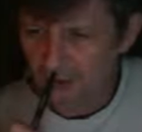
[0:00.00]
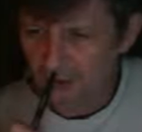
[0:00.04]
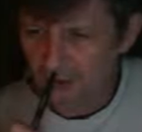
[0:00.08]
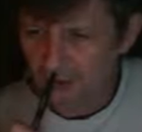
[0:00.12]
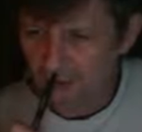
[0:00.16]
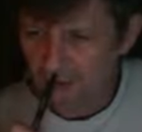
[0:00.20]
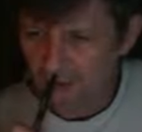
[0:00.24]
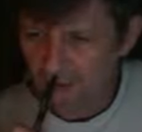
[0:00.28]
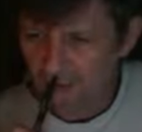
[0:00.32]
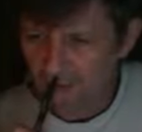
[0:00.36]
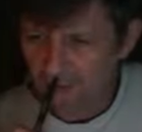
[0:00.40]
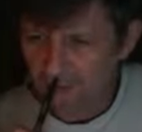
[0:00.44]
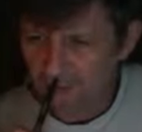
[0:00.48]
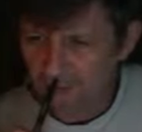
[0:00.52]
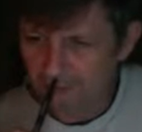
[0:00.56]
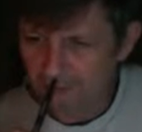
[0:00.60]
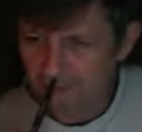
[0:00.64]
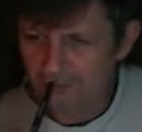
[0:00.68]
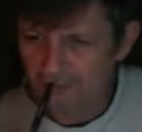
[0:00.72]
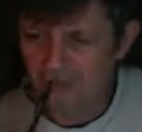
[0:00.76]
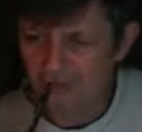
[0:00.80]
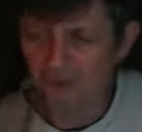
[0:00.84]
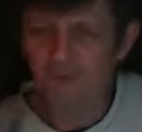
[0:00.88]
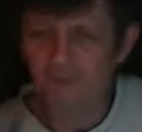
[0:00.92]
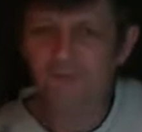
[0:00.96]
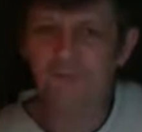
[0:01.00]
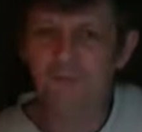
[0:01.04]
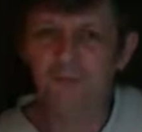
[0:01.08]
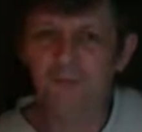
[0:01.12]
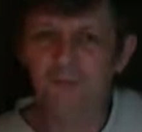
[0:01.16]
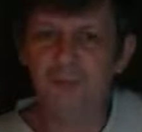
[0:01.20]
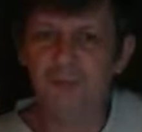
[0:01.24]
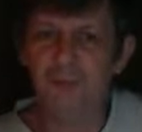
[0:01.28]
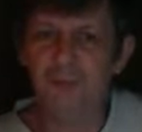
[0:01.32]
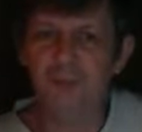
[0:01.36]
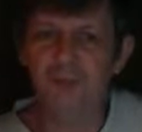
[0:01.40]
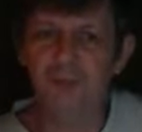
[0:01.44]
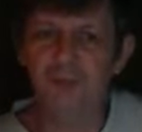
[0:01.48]
Some of
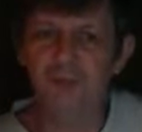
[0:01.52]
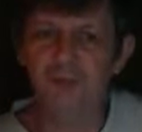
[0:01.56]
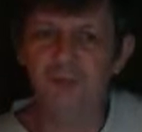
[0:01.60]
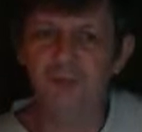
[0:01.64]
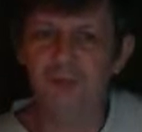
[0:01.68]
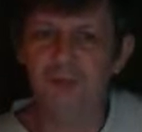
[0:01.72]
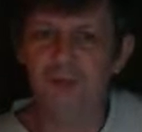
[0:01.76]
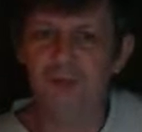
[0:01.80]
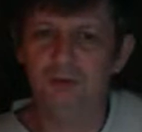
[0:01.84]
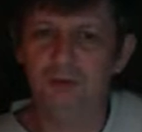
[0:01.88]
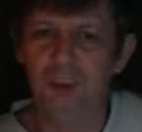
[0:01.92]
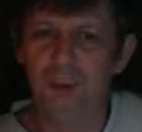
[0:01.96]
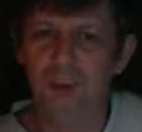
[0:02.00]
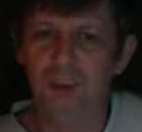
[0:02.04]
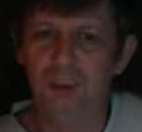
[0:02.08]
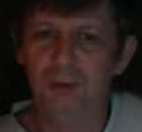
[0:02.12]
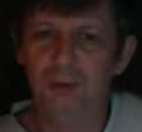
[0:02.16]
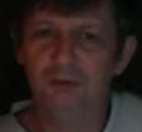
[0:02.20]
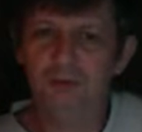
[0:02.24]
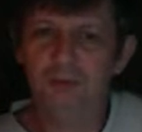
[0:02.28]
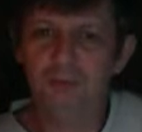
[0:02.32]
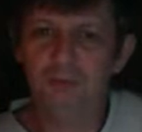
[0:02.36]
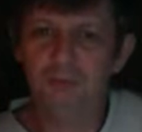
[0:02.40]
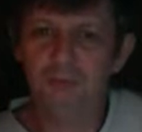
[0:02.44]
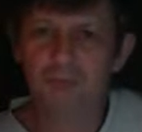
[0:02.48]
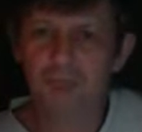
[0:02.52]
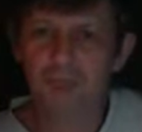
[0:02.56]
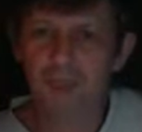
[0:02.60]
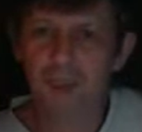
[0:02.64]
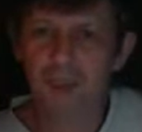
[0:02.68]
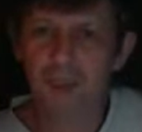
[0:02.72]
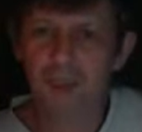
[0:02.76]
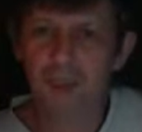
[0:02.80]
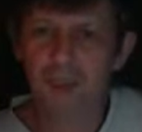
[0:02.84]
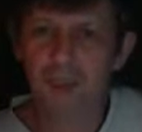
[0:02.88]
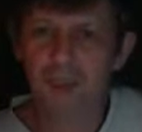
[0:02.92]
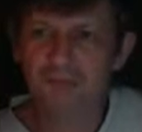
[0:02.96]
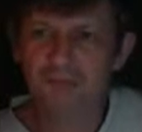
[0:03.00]
them make it in the UK,
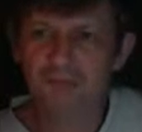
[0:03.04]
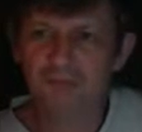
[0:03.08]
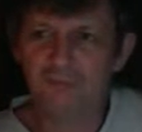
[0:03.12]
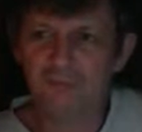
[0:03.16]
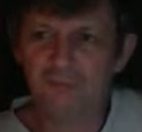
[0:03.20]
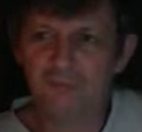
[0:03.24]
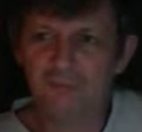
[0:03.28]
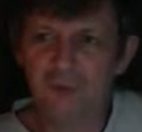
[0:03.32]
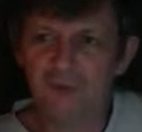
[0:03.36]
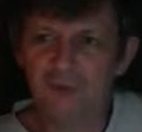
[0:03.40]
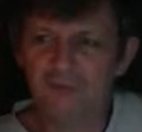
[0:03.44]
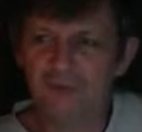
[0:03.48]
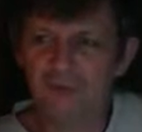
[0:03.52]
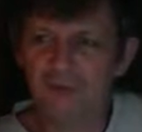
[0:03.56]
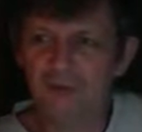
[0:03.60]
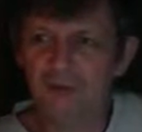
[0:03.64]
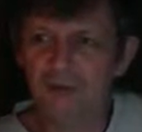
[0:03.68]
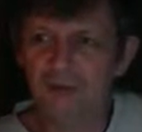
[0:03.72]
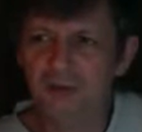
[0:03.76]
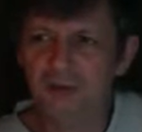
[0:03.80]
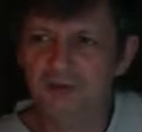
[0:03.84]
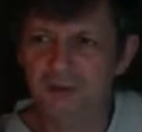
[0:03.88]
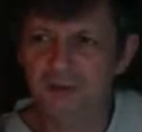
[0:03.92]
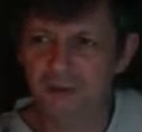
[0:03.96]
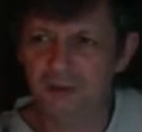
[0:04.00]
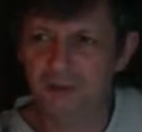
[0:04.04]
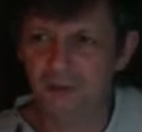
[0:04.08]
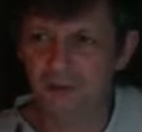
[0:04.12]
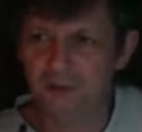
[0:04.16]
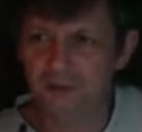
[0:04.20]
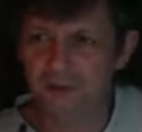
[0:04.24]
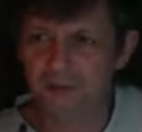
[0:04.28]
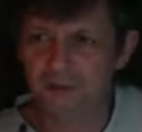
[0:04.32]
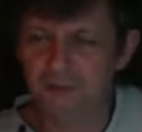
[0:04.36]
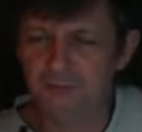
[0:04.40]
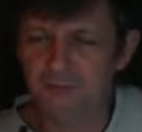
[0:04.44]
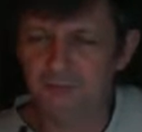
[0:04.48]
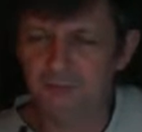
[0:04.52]
and some of them make very good
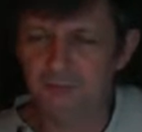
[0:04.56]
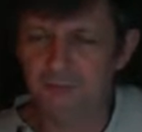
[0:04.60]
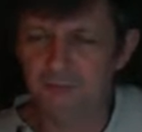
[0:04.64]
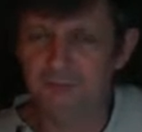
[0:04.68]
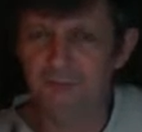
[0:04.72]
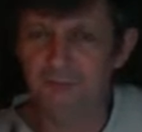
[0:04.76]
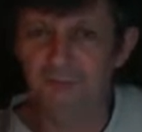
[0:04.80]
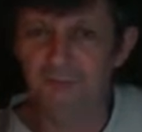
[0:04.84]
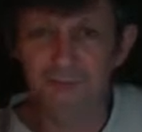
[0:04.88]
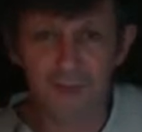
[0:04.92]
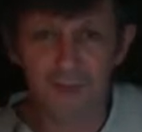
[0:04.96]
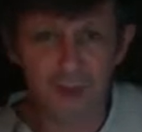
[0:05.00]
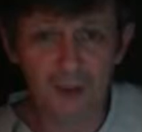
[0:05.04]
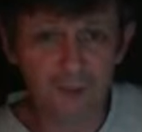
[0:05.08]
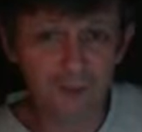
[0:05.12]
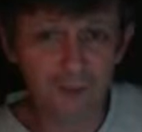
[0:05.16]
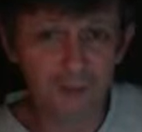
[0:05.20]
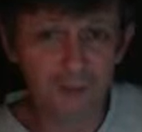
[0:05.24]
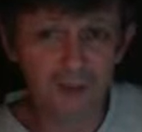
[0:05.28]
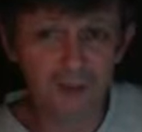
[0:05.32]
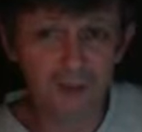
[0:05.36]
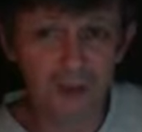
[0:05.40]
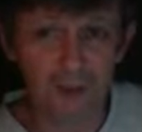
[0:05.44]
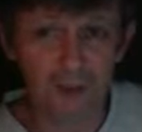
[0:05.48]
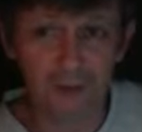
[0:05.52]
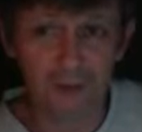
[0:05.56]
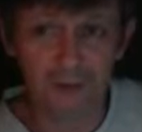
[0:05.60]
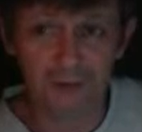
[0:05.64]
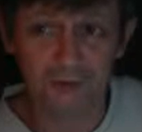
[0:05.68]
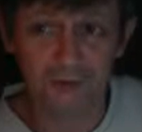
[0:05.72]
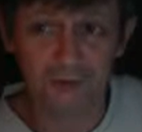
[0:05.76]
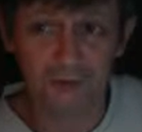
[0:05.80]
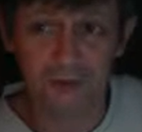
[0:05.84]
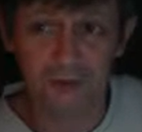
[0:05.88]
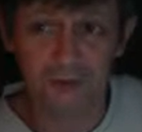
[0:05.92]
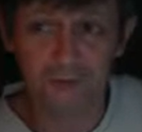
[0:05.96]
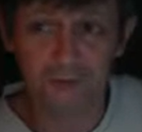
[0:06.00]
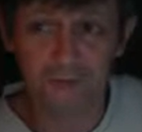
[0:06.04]
e-liquid. But the vast
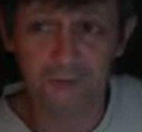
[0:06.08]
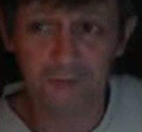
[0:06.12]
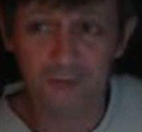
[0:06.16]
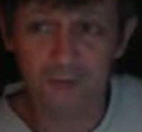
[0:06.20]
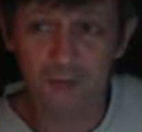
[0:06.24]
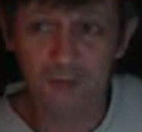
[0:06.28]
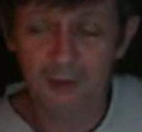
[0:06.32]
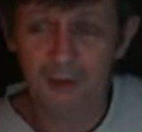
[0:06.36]
majority,